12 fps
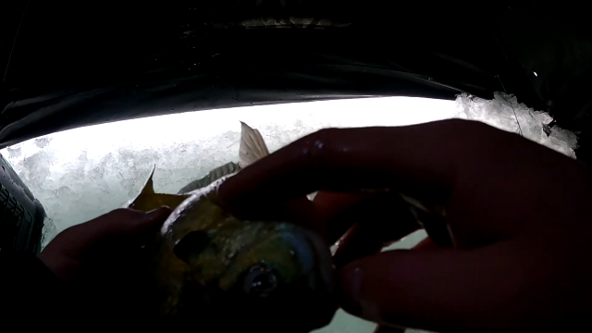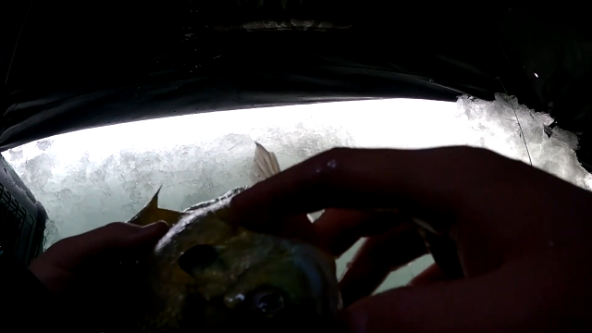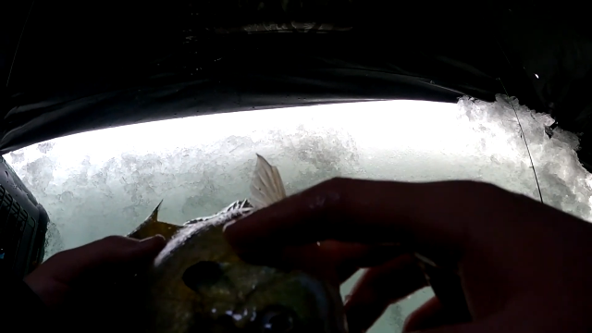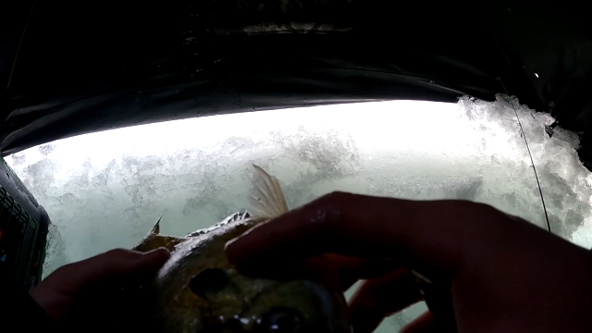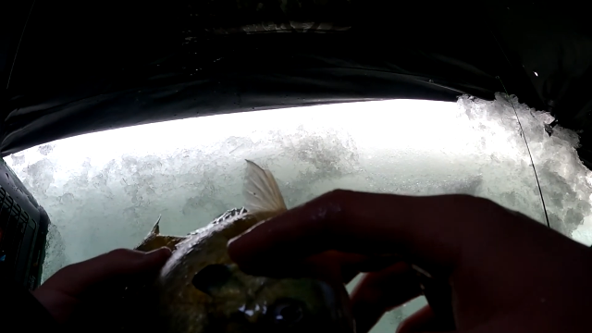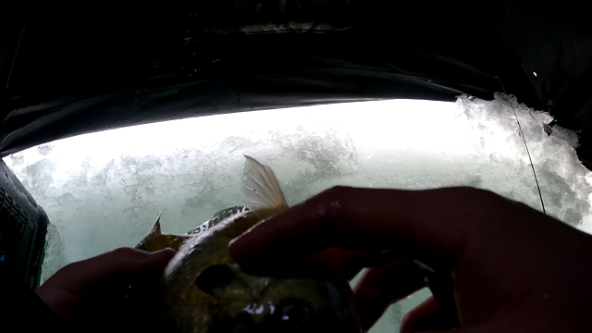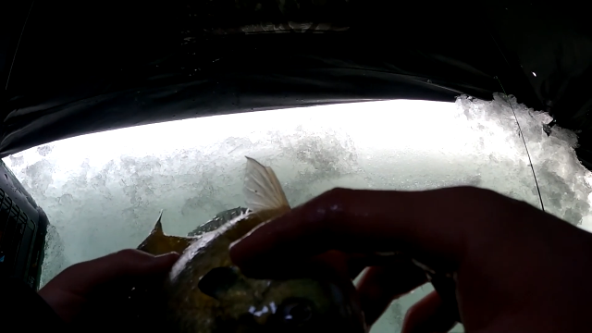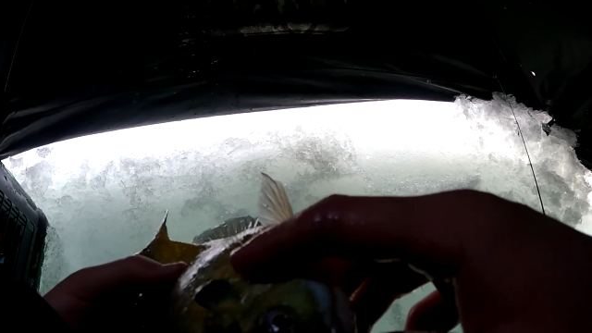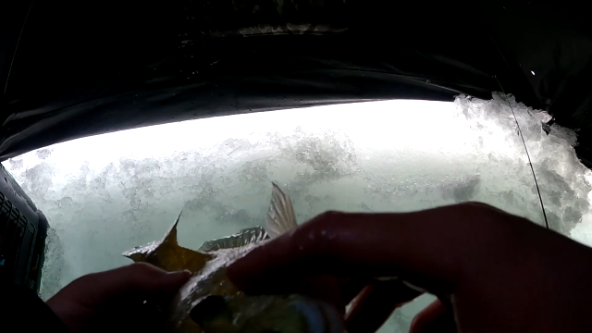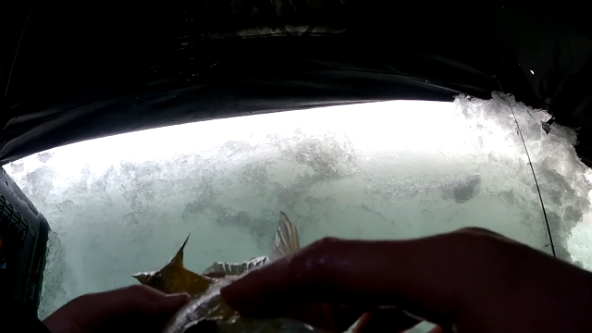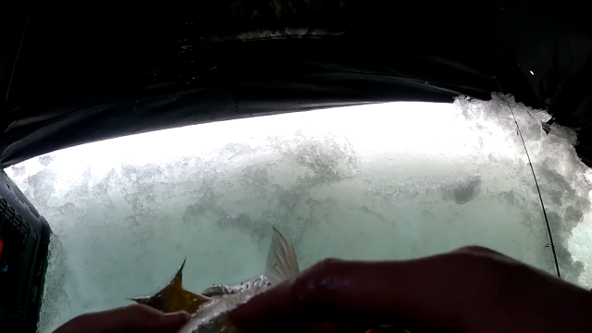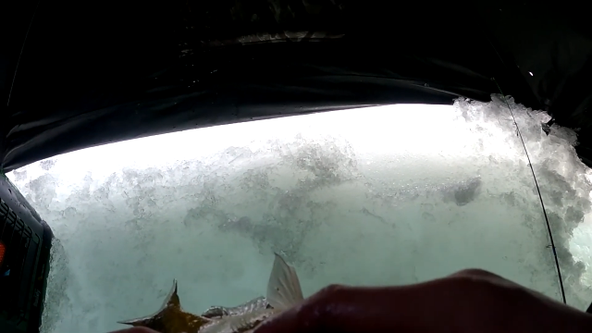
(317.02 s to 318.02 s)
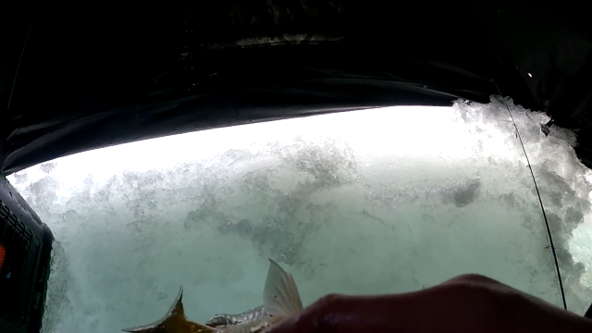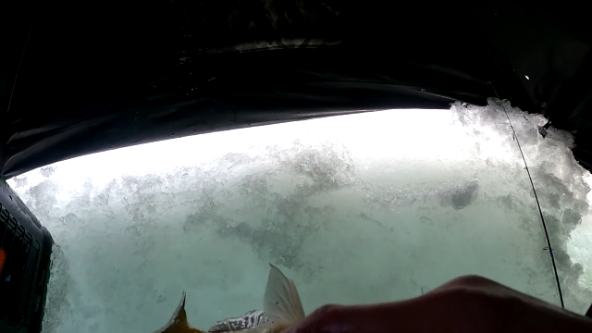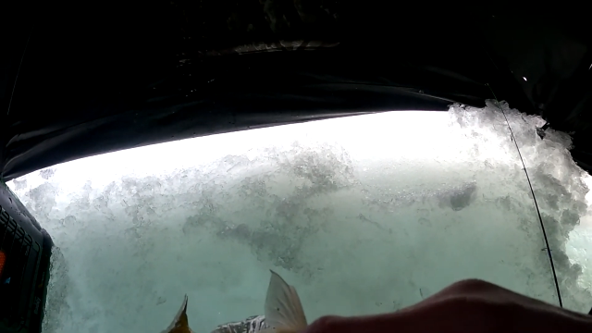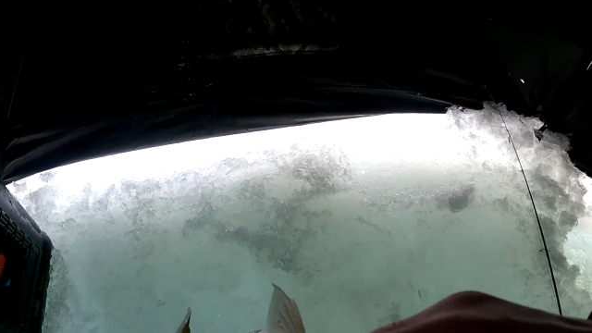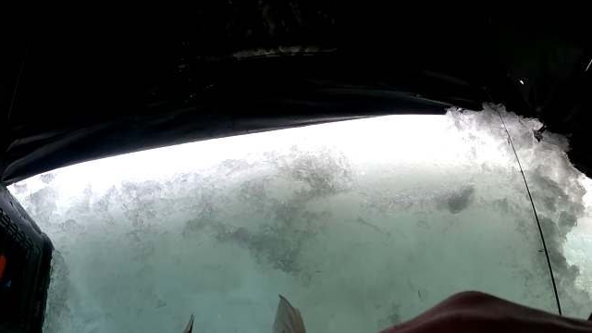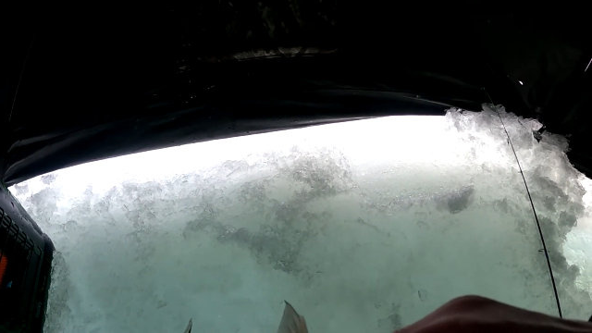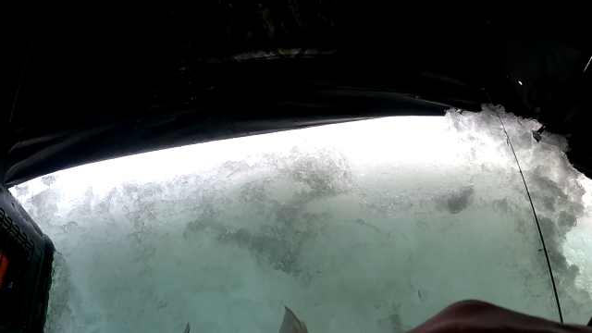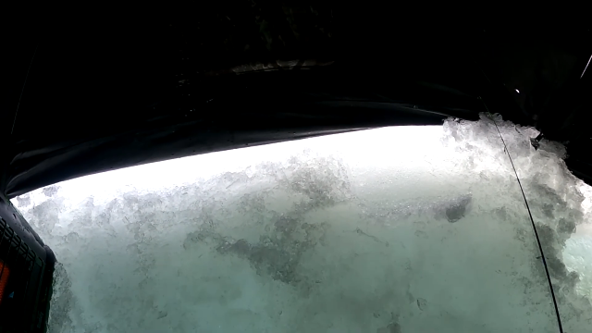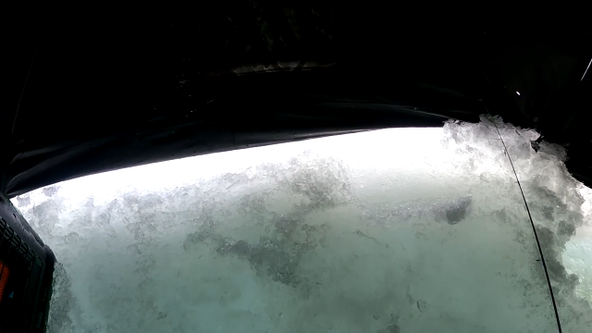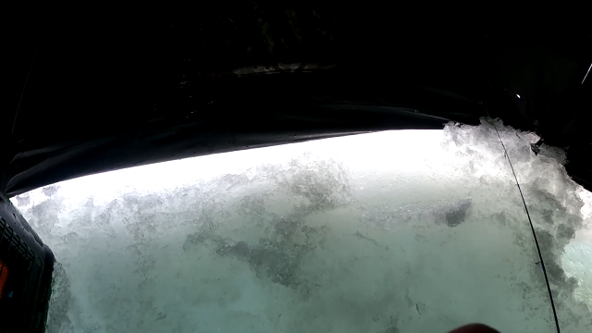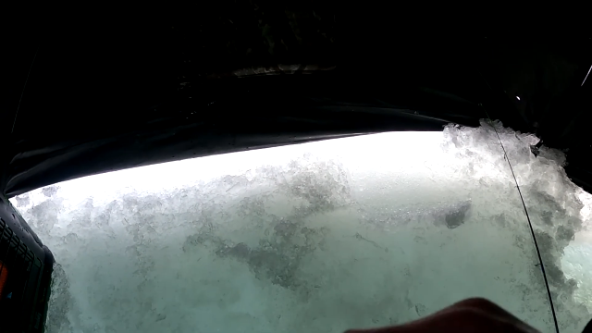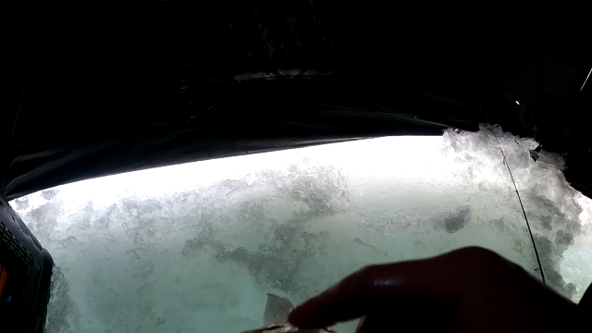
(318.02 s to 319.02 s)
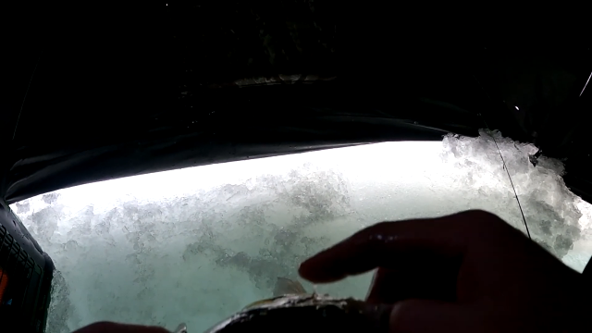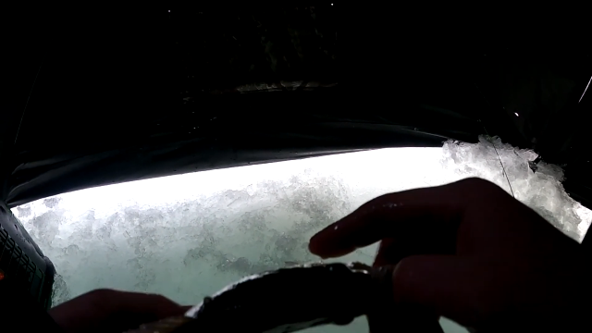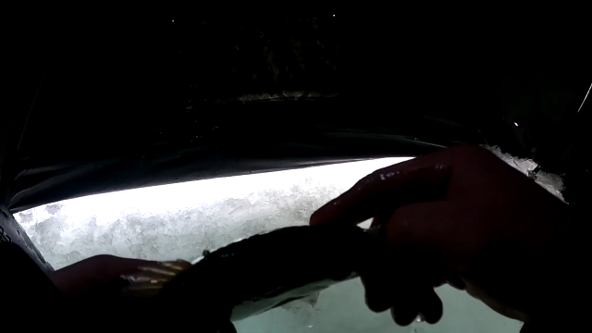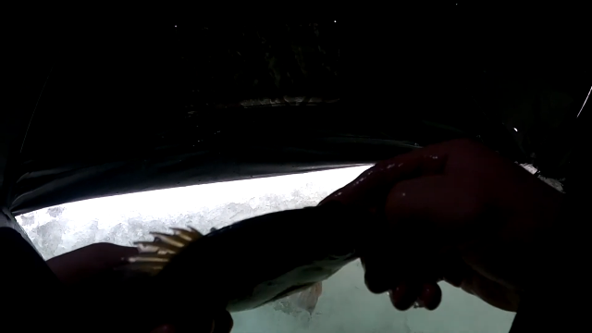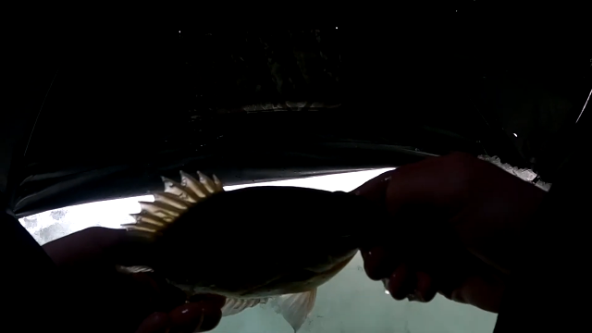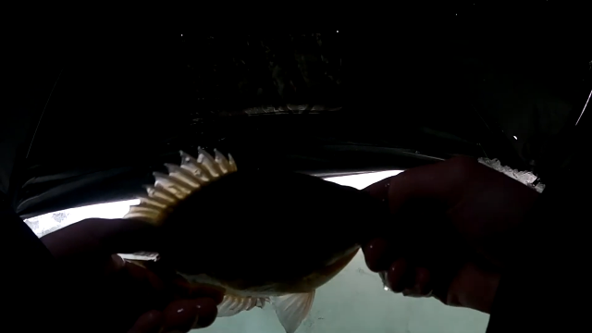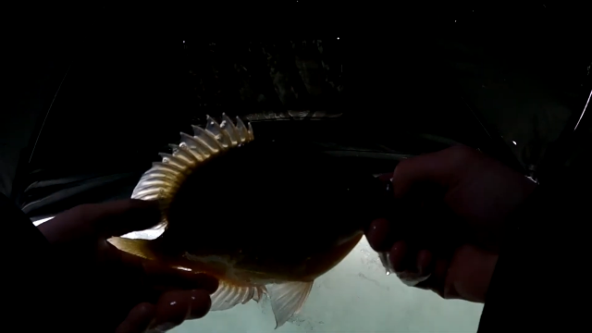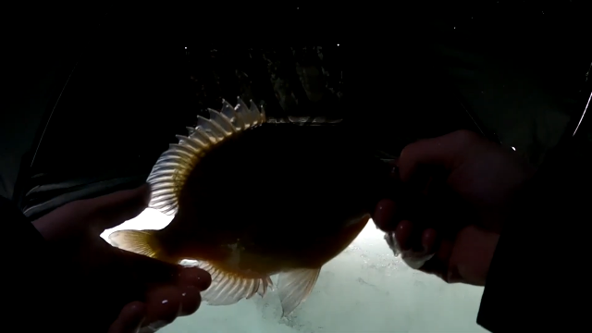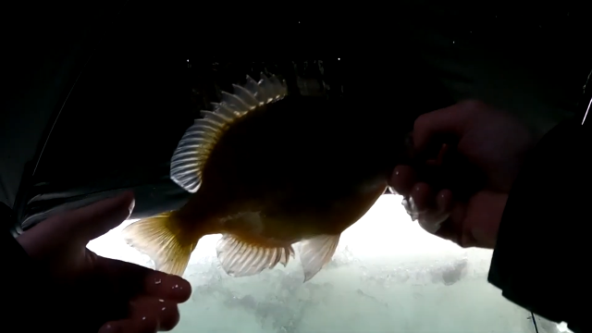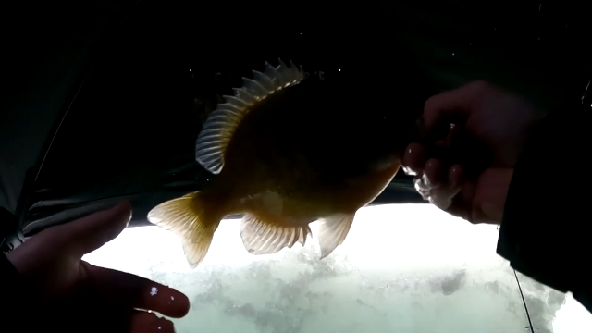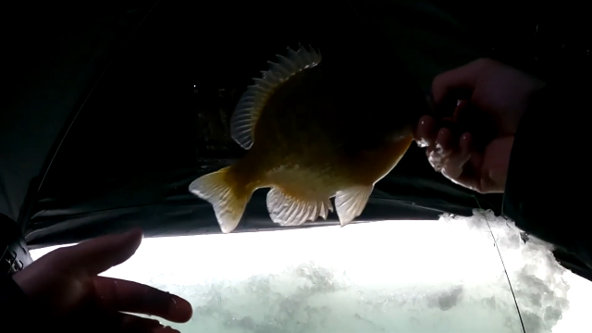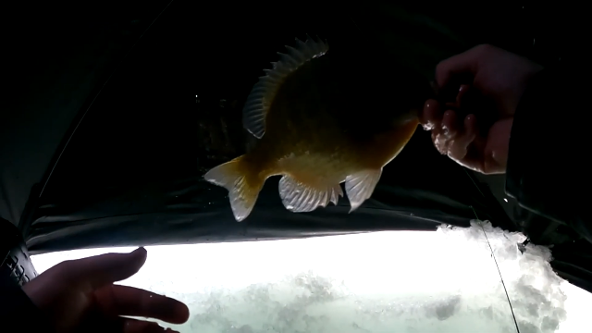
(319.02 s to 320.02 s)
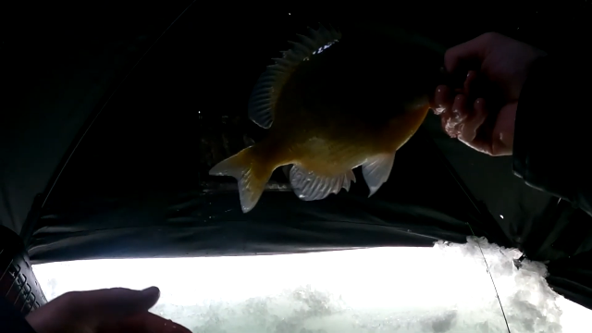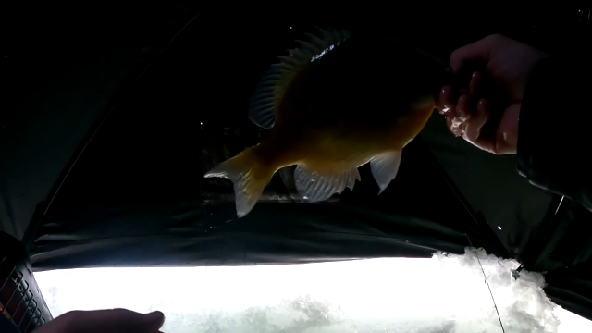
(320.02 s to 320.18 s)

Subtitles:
(no speaker visible)